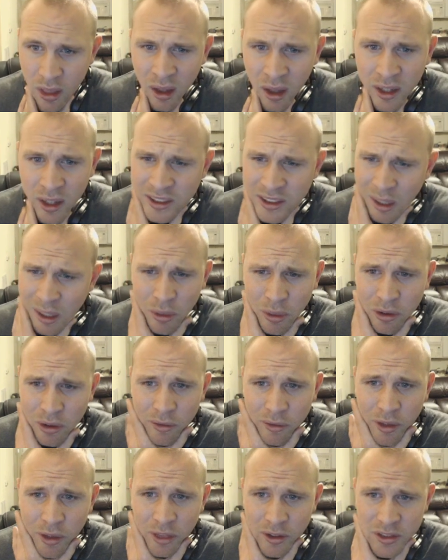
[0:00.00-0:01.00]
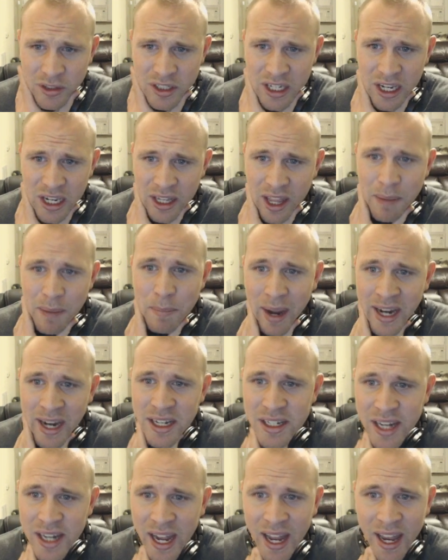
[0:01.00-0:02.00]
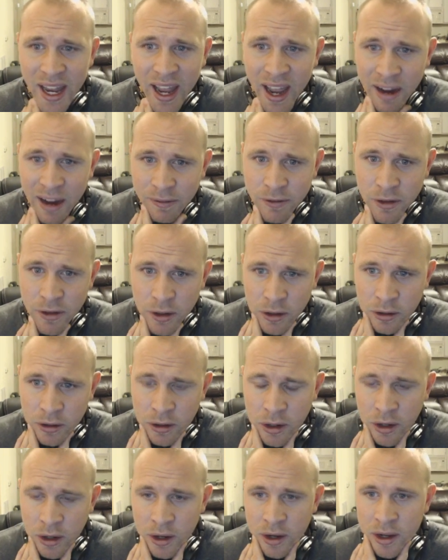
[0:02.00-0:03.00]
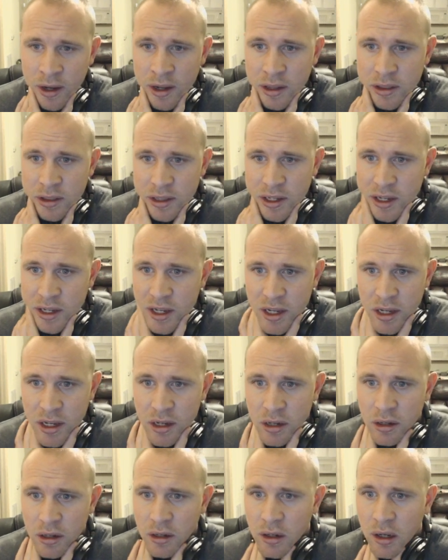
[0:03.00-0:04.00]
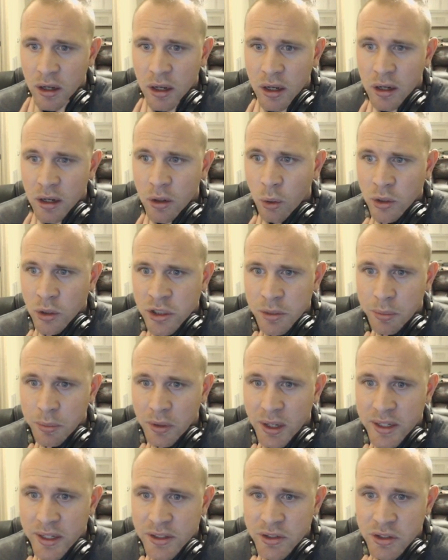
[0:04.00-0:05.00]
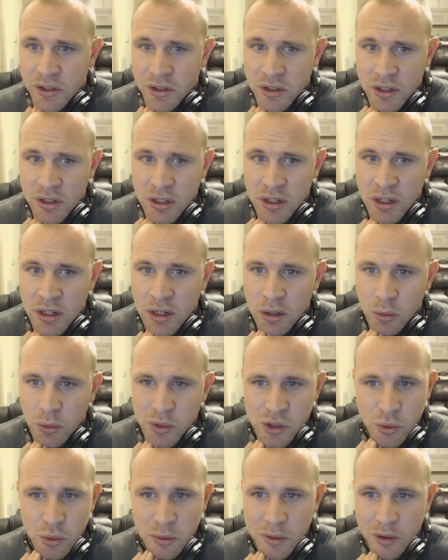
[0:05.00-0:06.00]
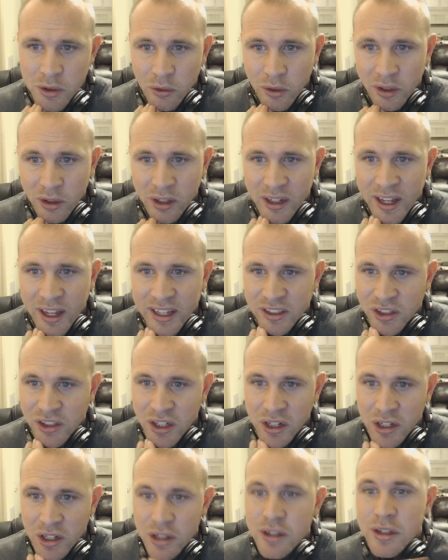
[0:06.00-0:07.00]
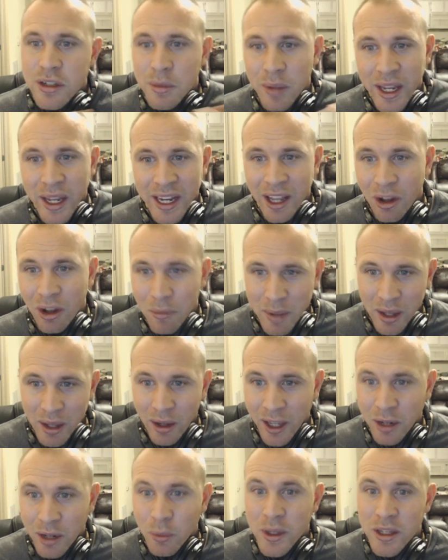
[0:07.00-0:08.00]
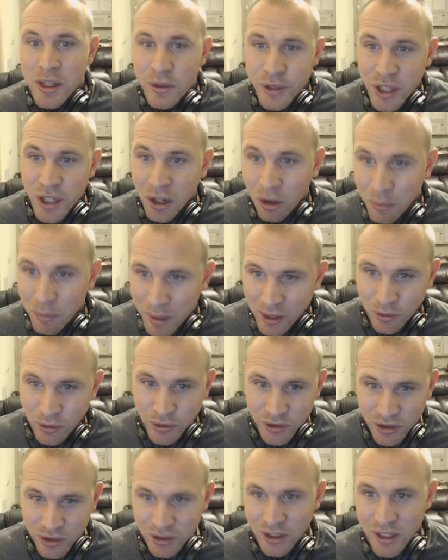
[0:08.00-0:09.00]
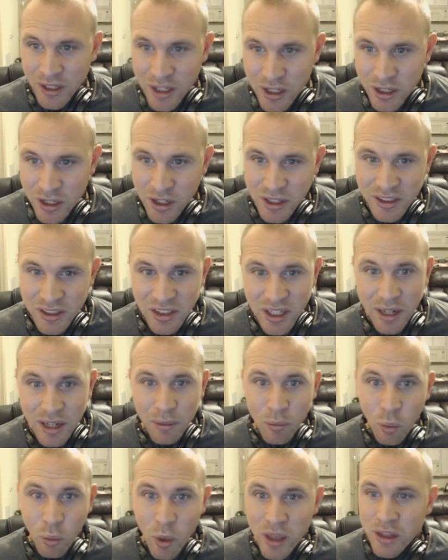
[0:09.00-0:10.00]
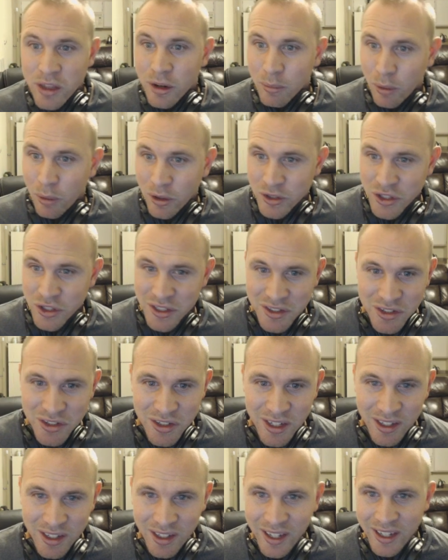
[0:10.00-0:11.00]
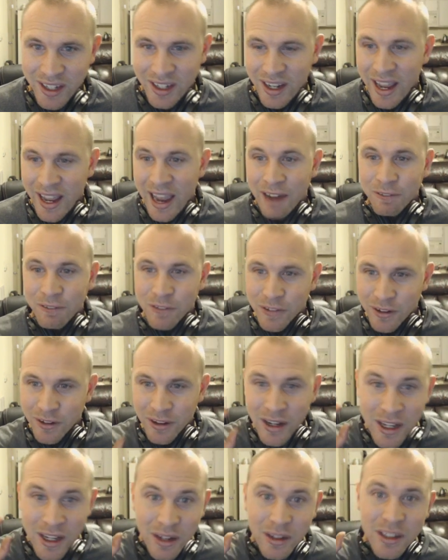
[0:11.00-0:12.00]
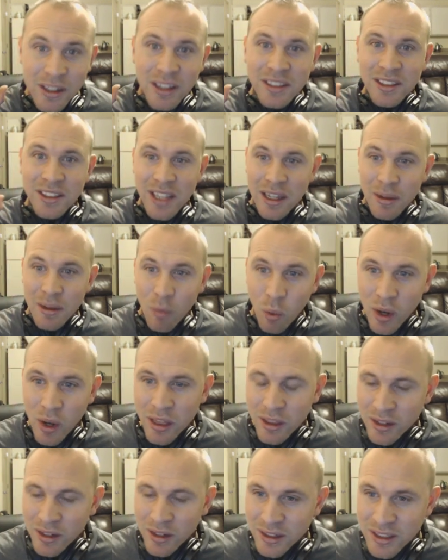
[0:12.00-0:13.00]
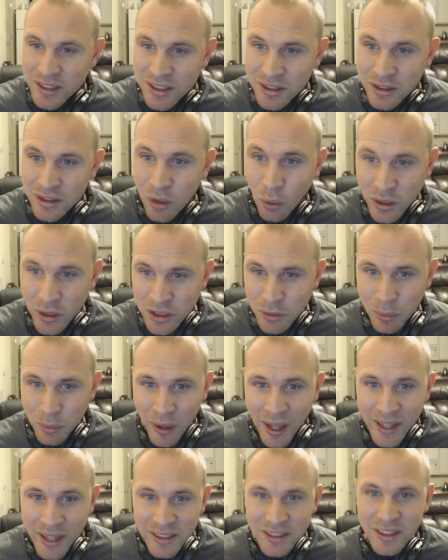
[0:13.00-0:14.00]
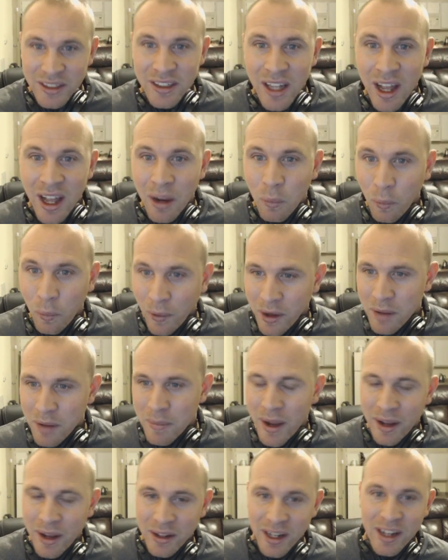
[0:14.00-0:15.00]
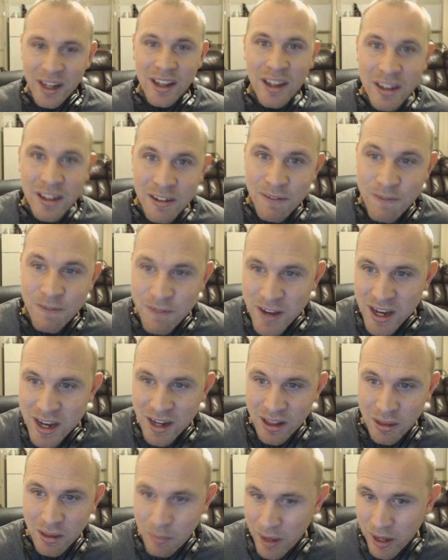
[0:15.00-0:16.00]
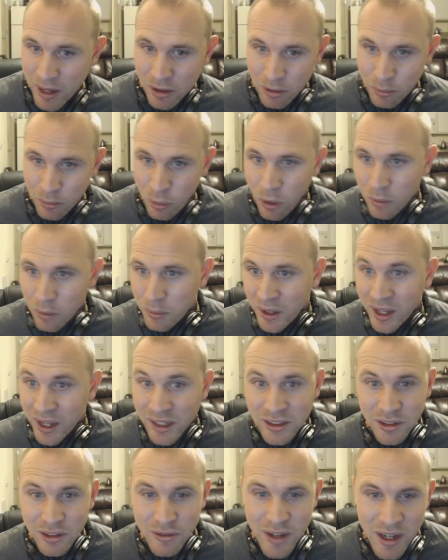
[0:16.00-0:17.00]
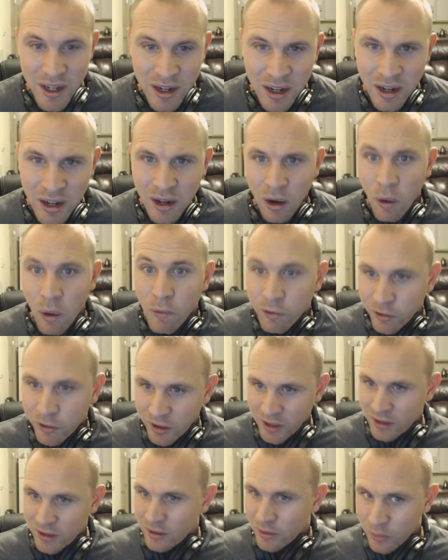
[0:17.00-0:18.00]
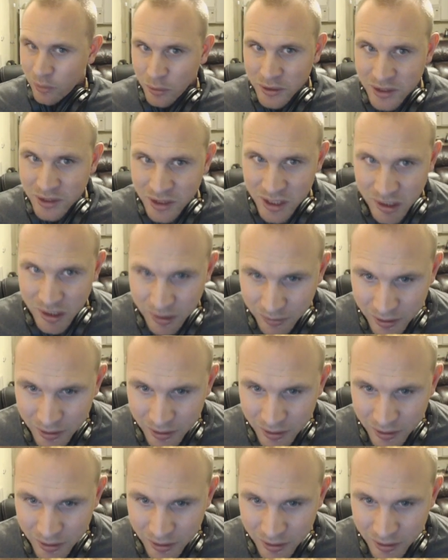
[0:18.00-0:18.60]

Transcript: Same with the level 13. They might die after the core supplies, which would be really nice. You could use them like we use elementals. You can send them with your marches, and you can send them with core supplies and not worry about getting a defeat in the battle report because of it. Hopefully, we'll see.